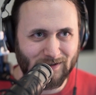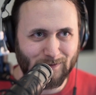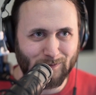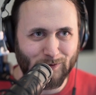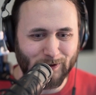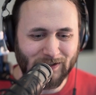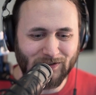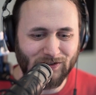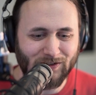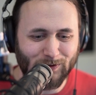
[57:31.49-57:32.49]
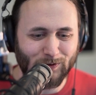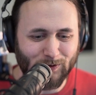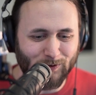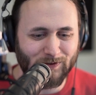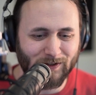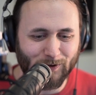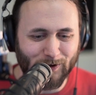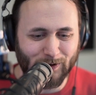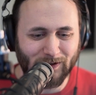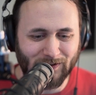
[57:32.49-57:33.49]
more easy to use it,
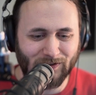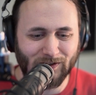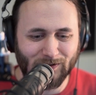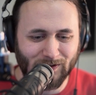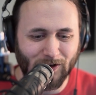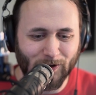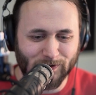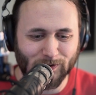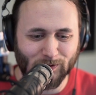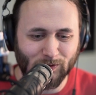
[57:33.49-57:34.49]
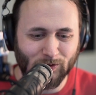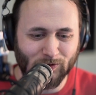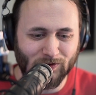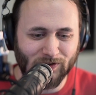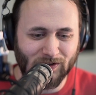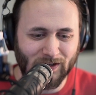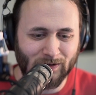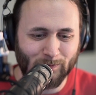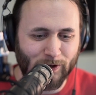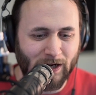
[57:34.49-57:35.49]
or easy also to use it
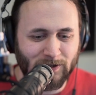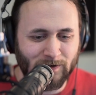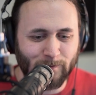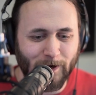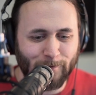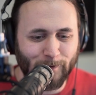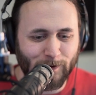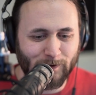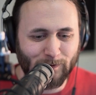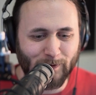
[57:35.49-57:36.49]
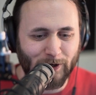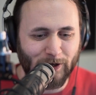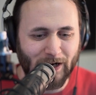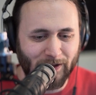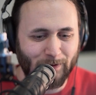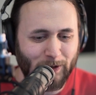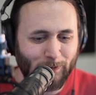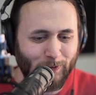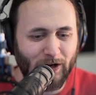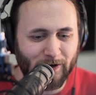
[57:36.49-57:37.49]
in production workflows where other
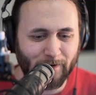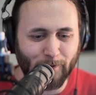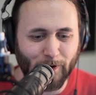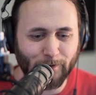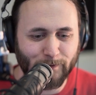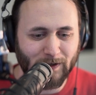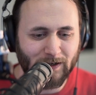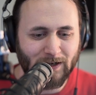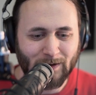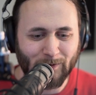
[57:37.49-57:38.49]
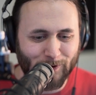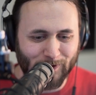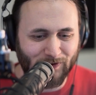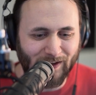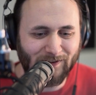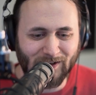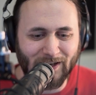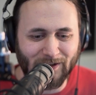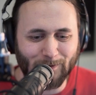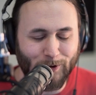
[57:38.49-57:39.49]
people are involved, because that's
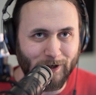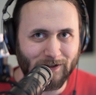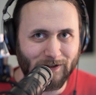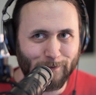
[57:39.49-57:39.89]
another point.